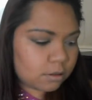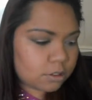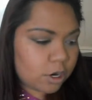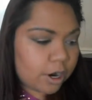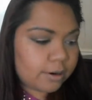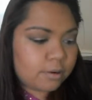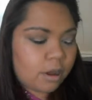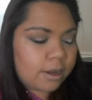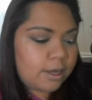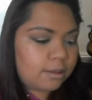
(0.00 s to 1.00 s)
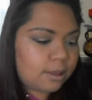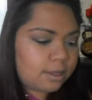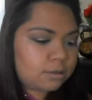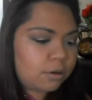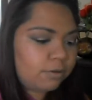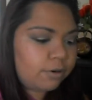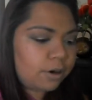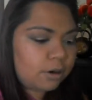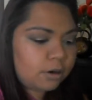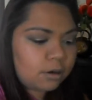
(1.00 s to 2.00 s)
Sorry, I'm knocking things over.